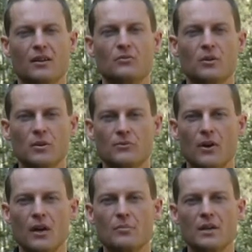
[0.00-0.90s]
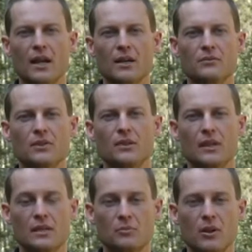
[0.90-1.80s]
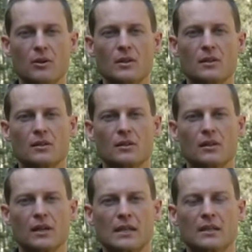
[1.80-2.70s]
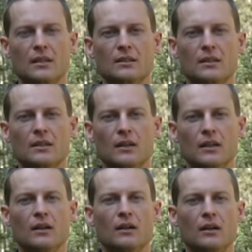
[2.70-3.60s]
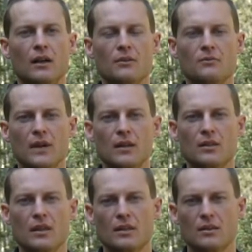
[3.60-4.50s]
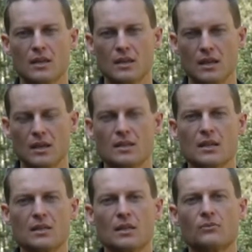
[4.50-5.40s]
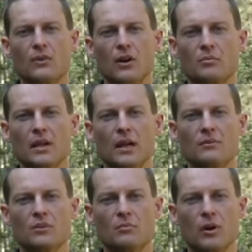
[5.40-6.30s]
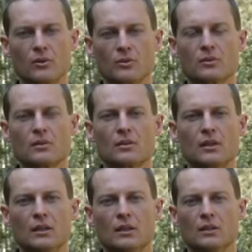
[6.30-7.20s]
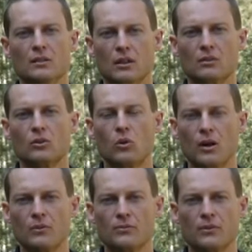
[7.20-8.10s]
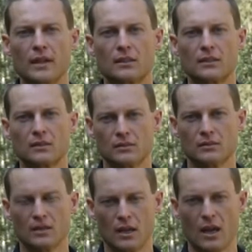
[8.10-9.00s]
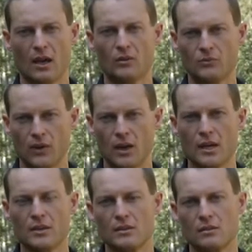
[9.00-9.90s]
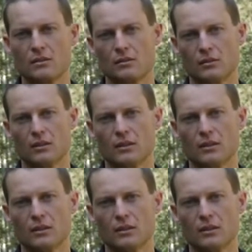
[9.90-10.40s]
From the fire behaviour experiments that I conducted, I found that the existing fire behaviour models don't quite reflect how fires